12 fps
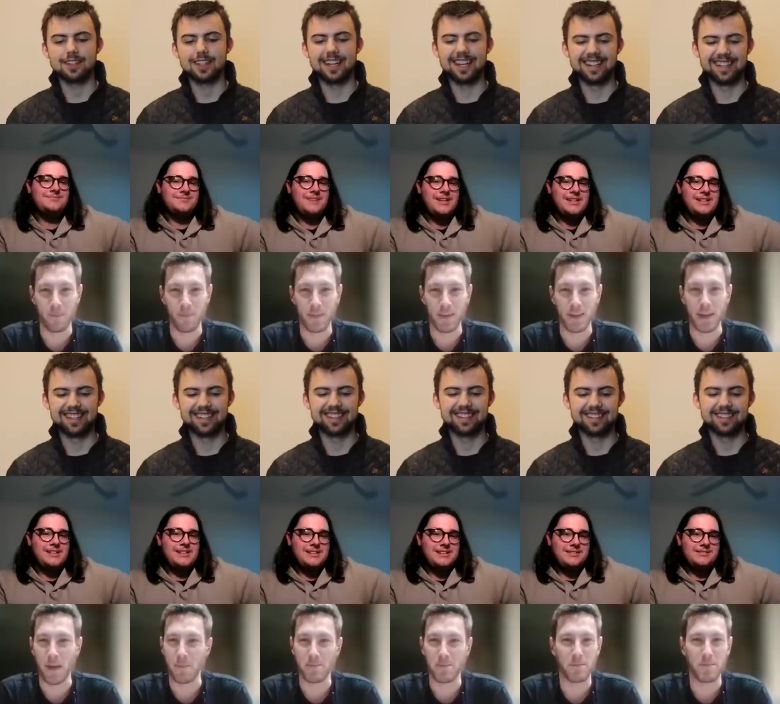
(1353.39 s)
Speaker 1: Yeah,
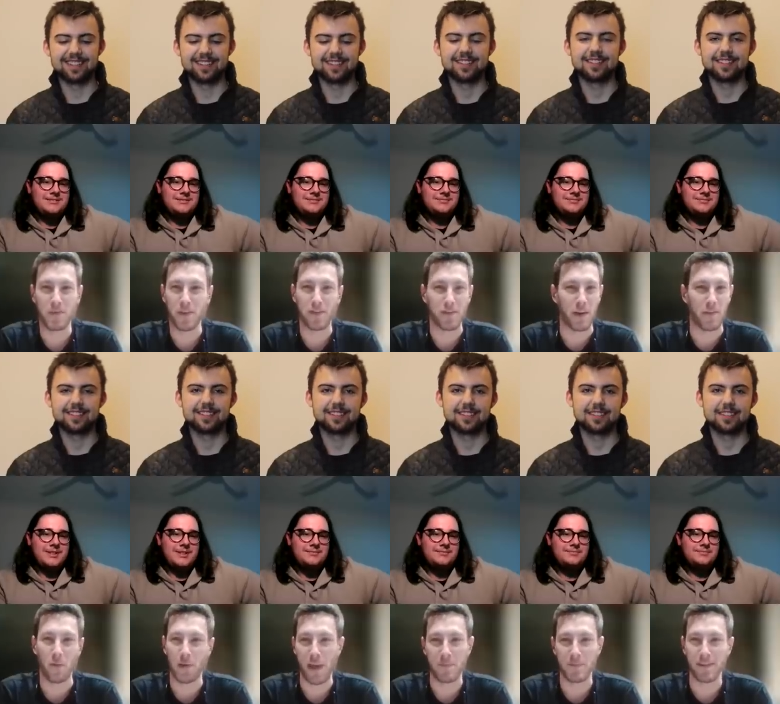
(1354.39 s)
just strength four
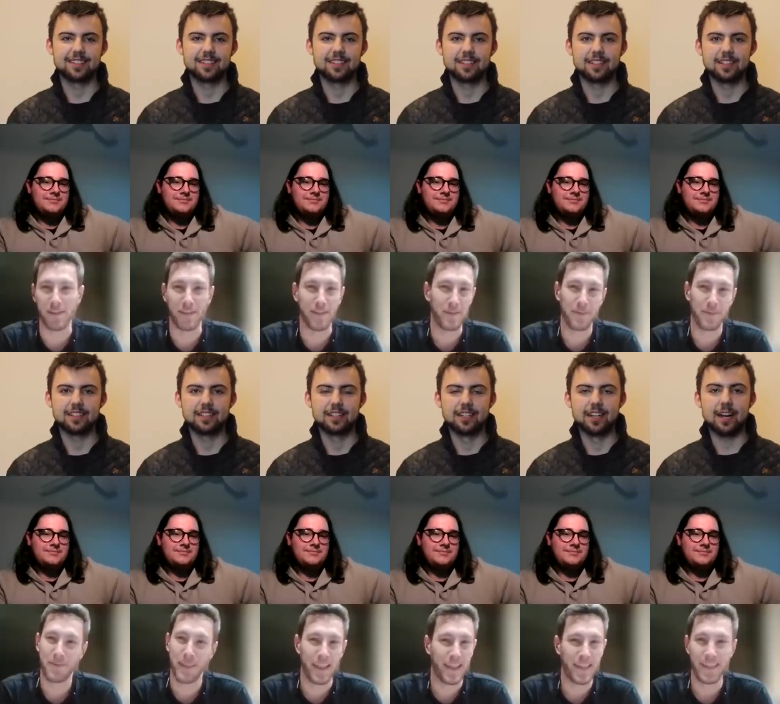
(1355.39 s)
captains.
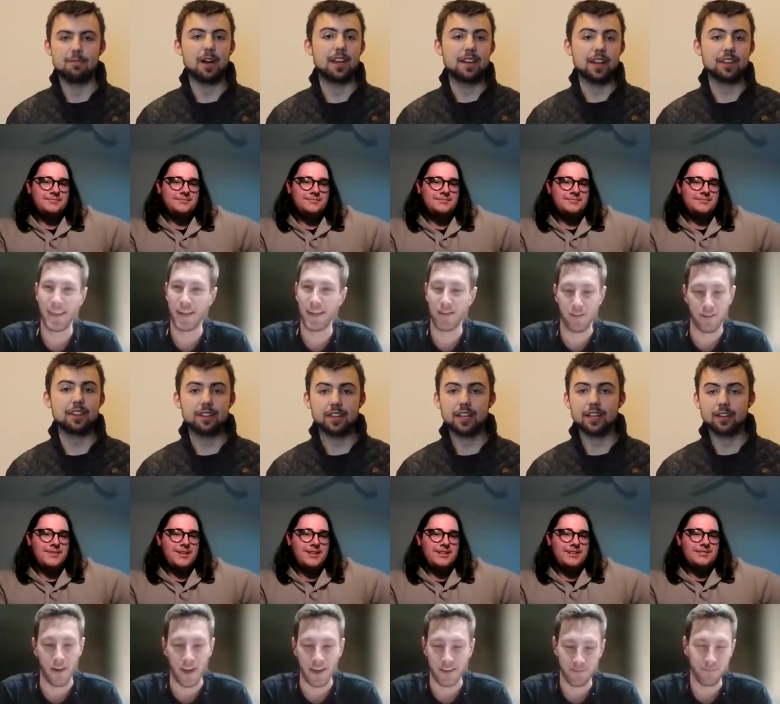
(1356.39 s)
They're just great. Another
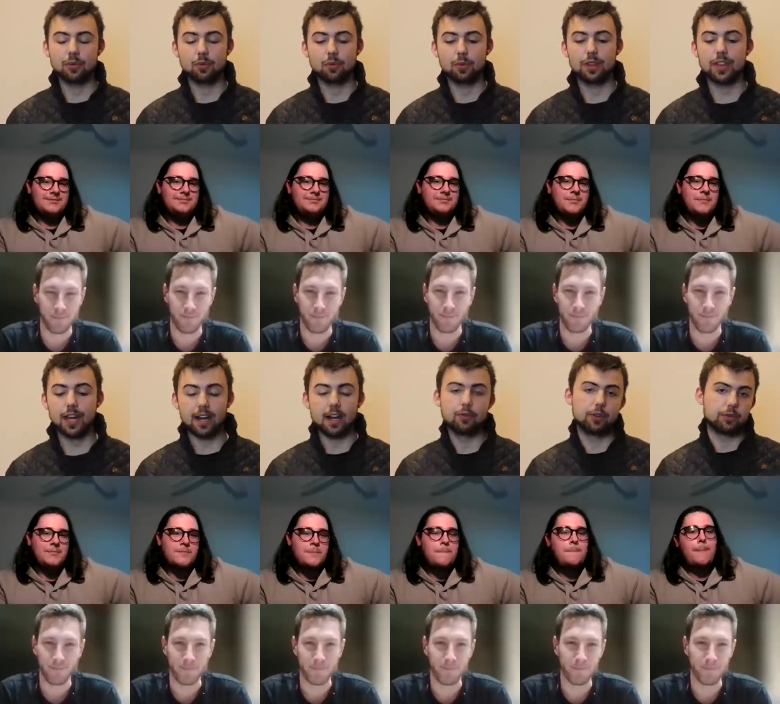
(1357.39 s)
thing with that
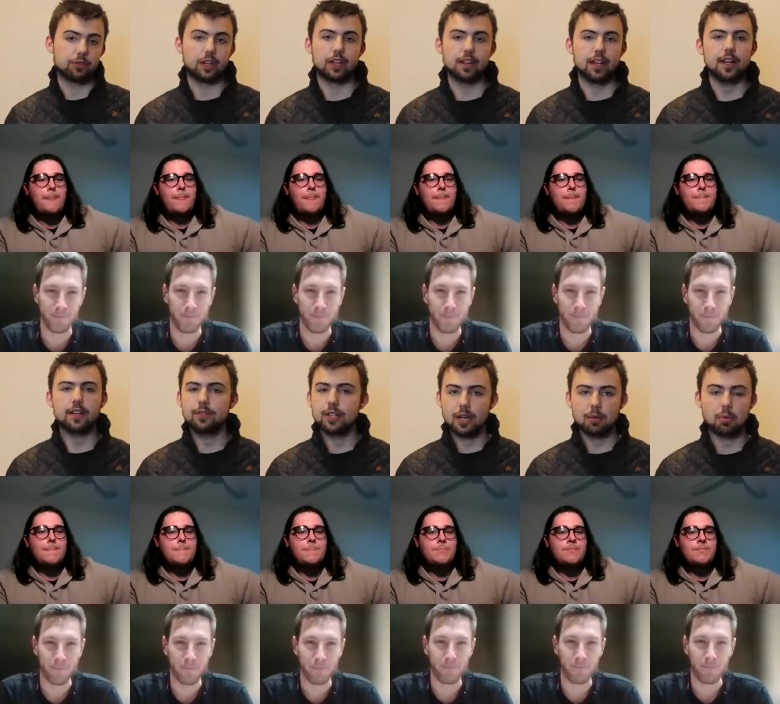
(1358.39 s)
Elven front line, if
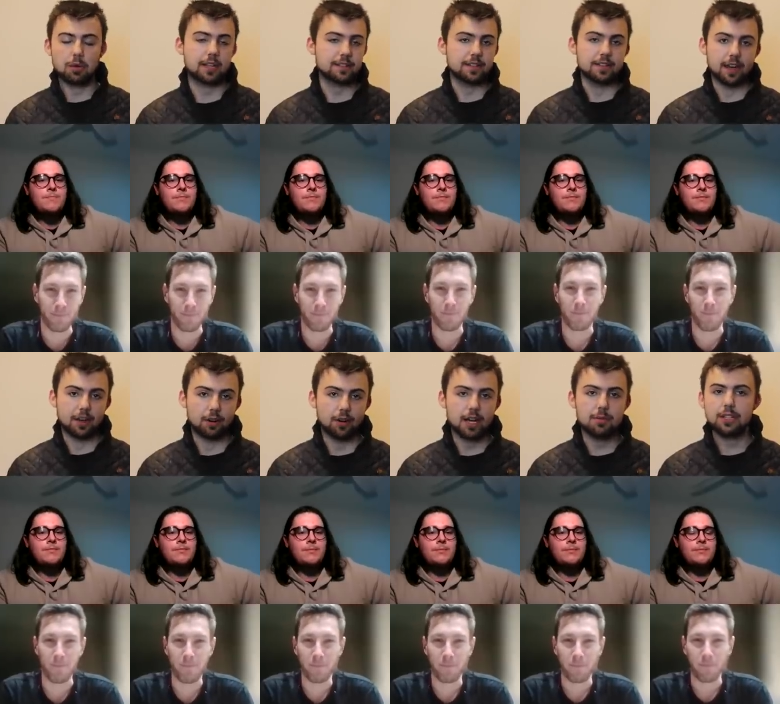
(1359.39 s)
you come up against a
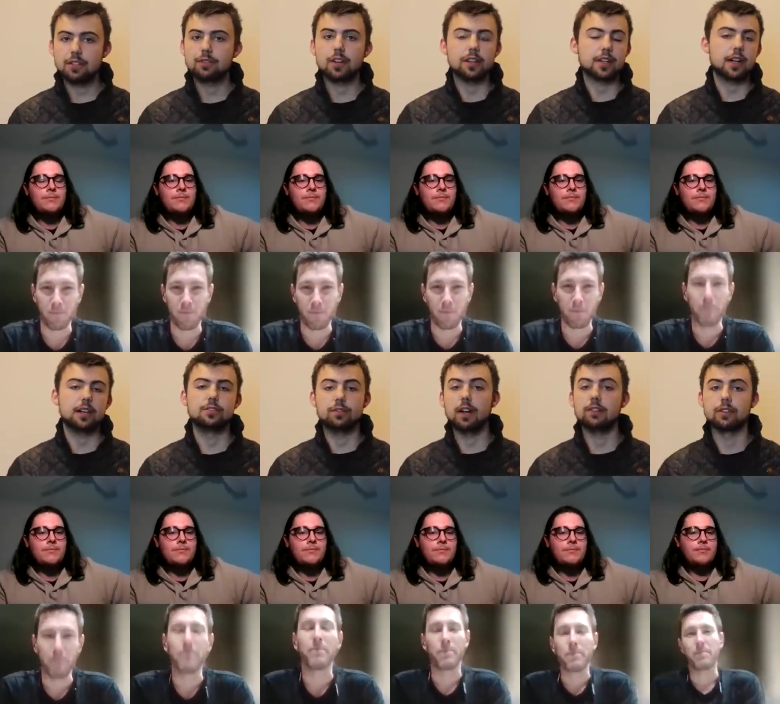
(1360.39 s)
Terror army, you've got the Courage
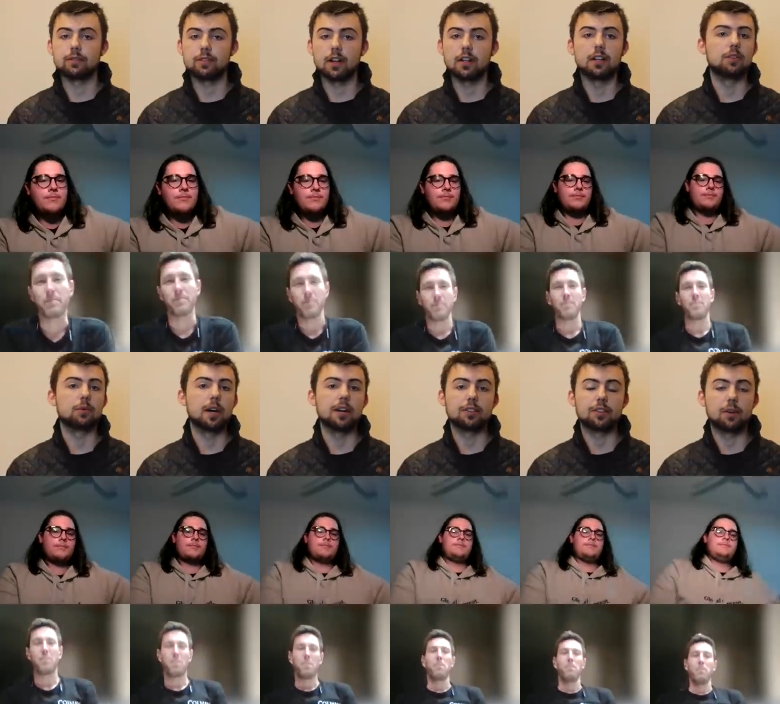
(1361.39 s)
Five in the front as
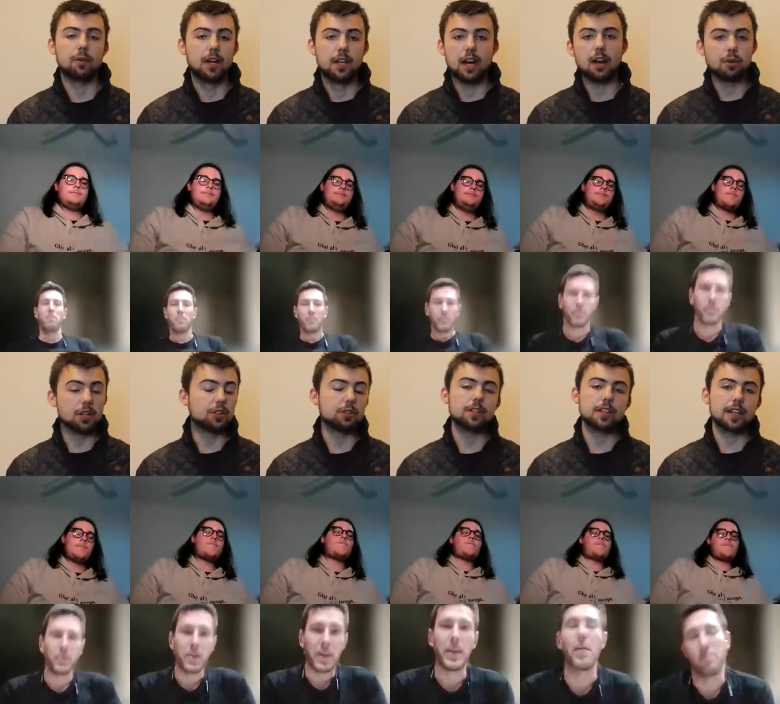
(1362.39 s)
well. So I really
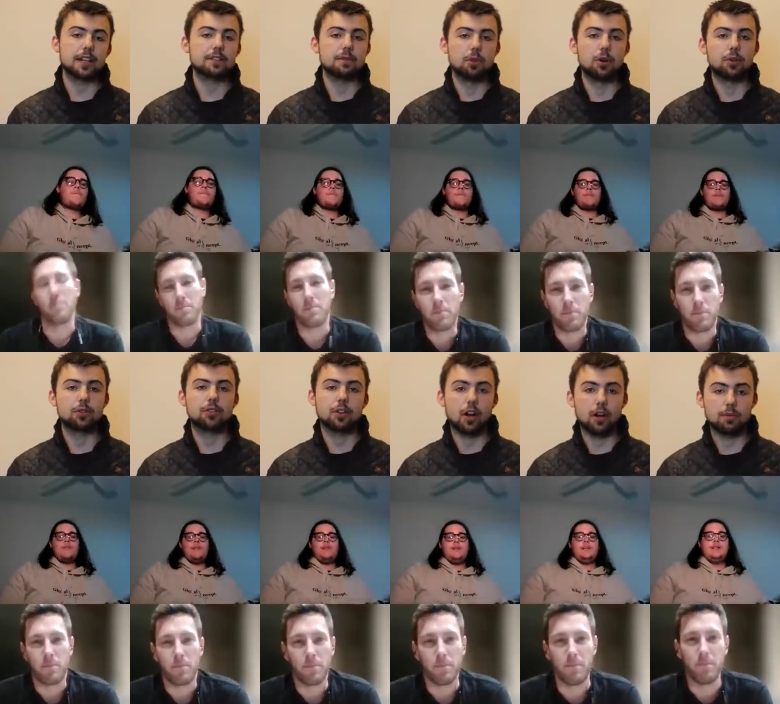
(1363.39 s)
yeah. do think that's the
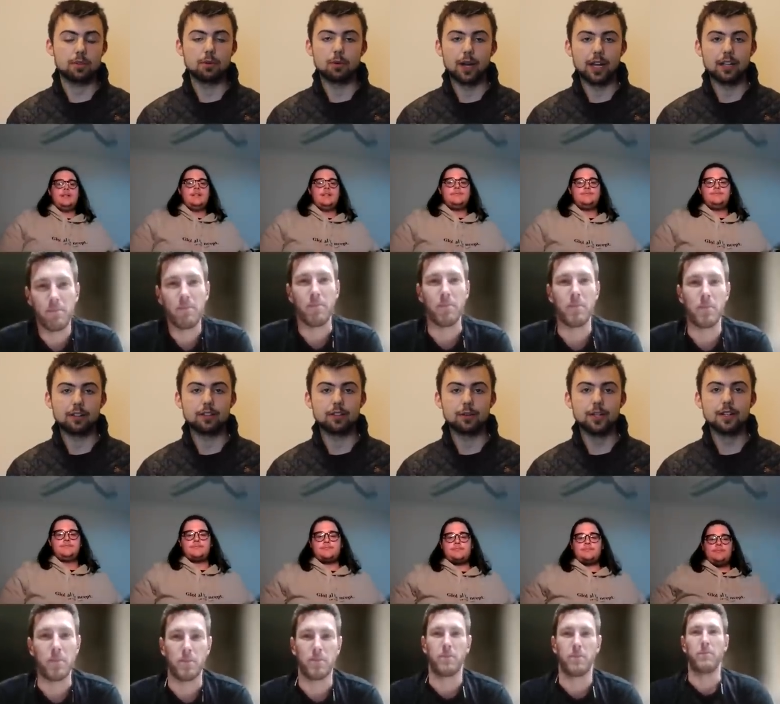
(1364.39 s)
most optimal way
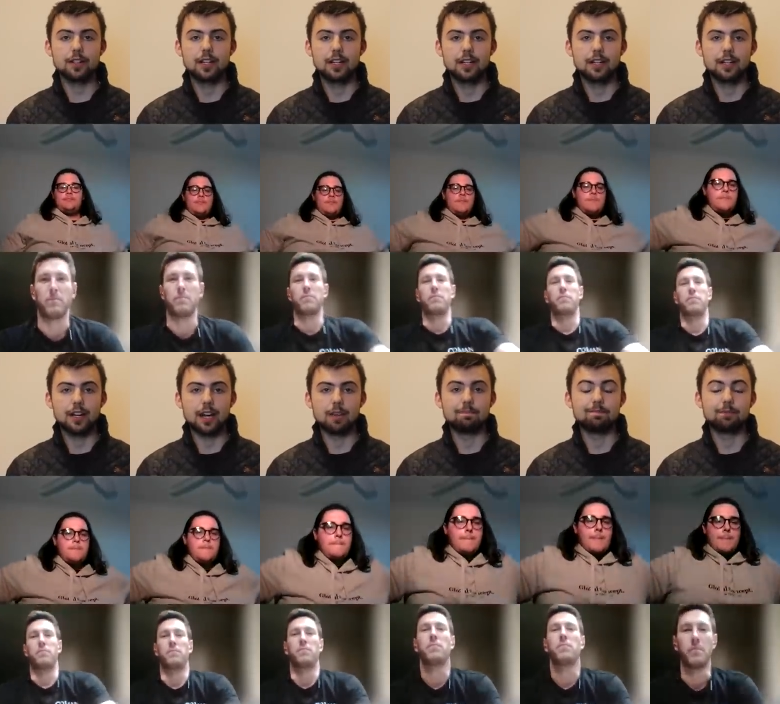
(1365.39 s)
to do it.
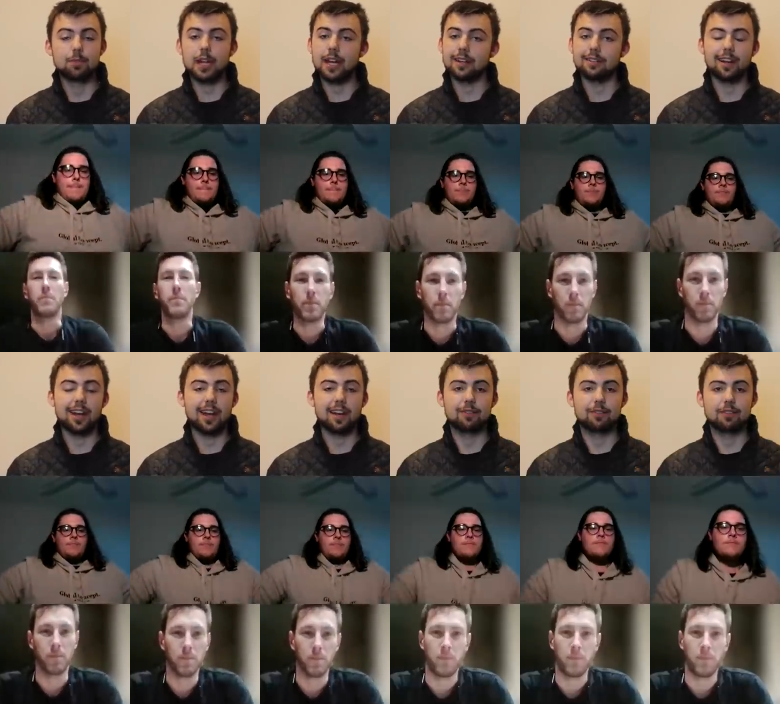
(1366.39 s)
Um, but hey, I
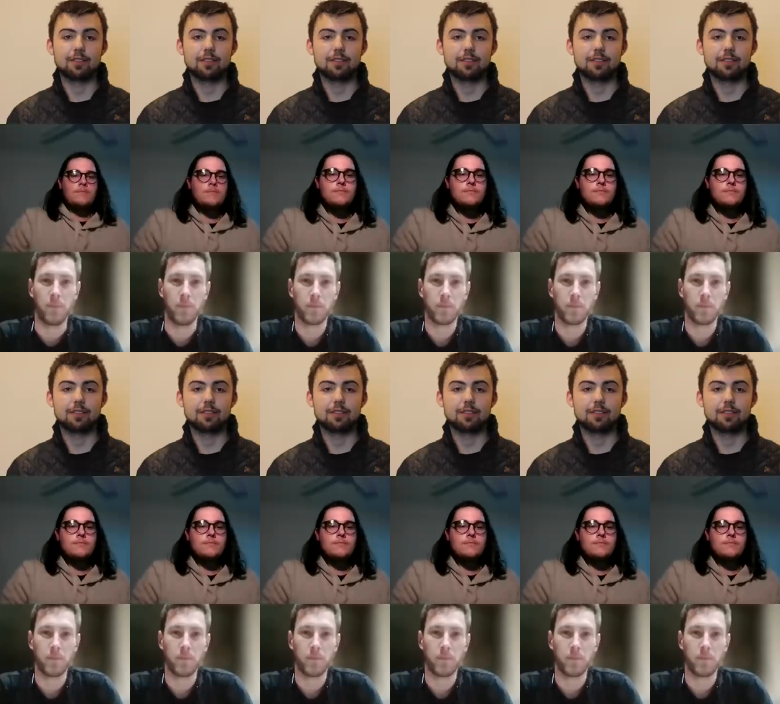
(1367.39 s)
have